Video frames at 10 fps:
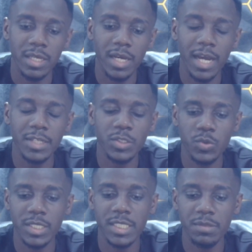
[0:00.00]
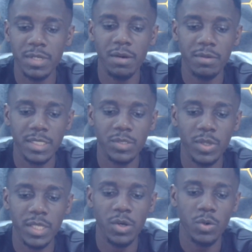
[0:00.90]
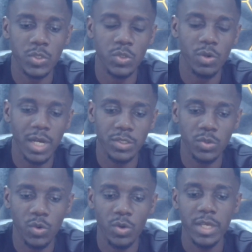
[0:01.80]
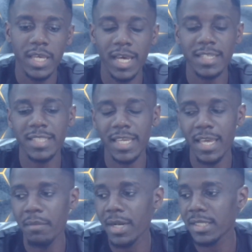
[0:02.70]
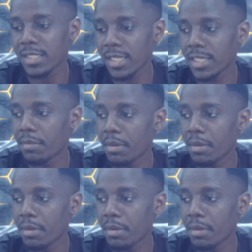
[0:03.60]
at 23 hours when they host Newcastle at the Emirates Stadium.